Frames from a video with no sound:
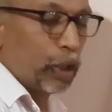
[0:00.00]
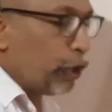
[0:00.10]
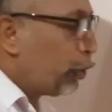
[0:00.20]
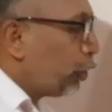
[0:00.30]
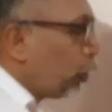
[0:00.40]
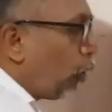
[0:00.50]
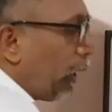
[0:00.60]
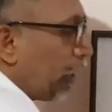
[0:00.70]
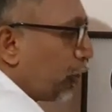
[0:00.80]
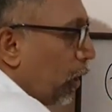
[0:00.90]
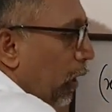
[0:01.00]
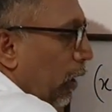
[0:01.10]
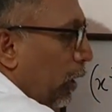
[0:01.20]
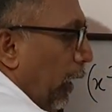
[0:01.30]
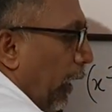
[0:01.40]
You should not
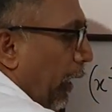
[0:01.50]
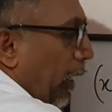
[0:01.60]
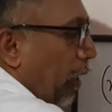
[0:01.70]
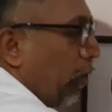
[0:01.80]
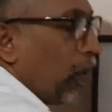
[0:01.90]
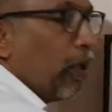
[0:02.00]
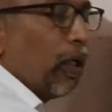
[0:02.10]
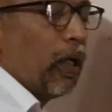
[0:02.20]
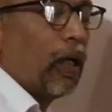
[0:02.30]
actually, again,